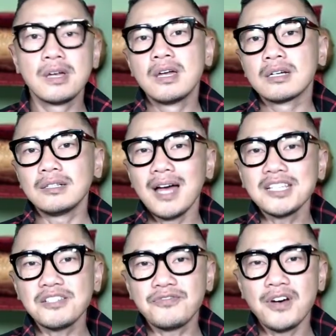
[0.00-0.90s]

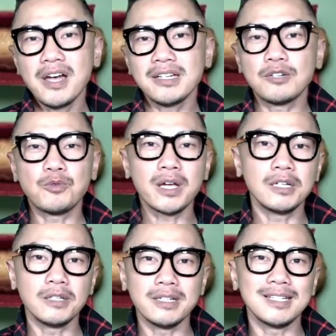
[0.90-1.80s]
classifying and
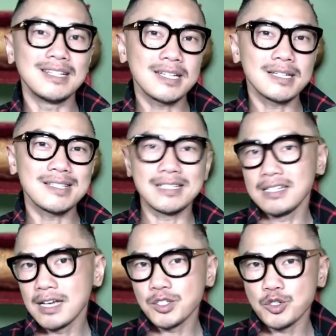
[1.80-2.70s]
regulating nicotine
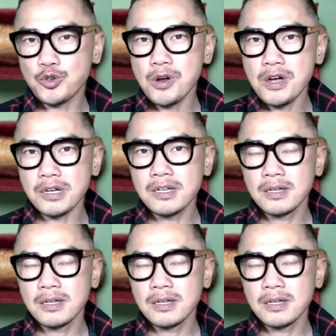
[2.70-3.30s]
as a drug,